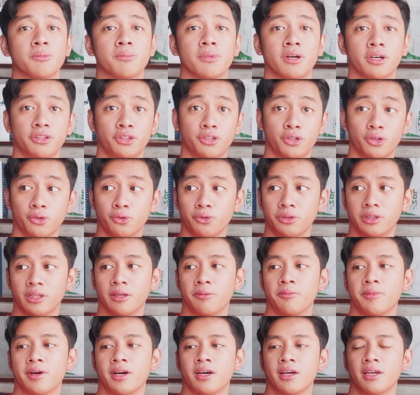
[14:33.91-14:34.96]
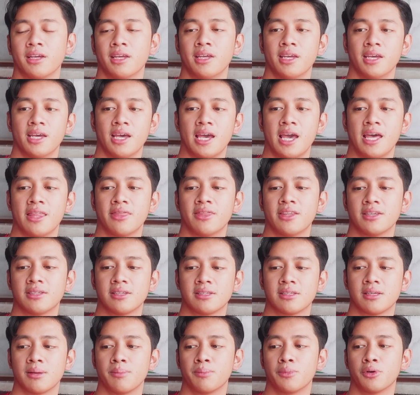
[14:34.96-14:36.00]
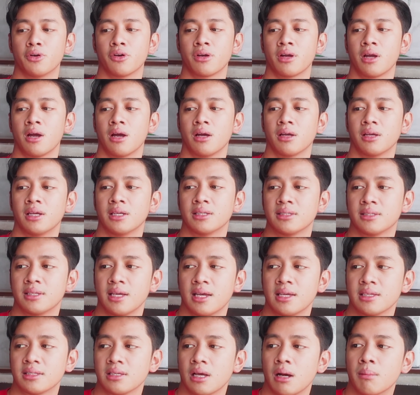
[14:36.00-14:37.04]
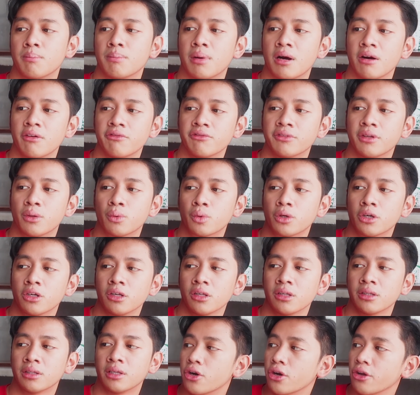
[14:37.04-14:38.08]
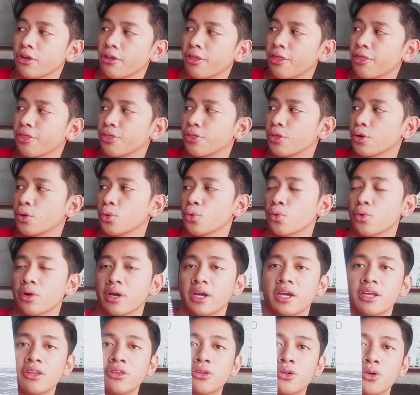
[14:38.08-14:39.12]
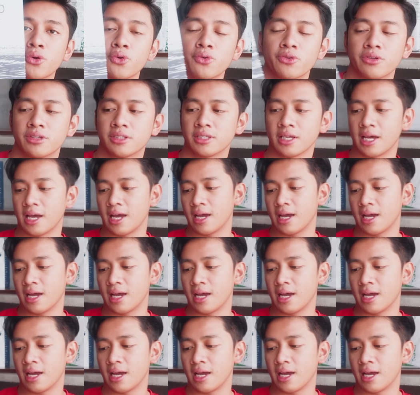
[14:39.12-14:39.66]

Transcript: ng mga drone, diba? And this is a book. It says, Above the World, Earth Through a Drone's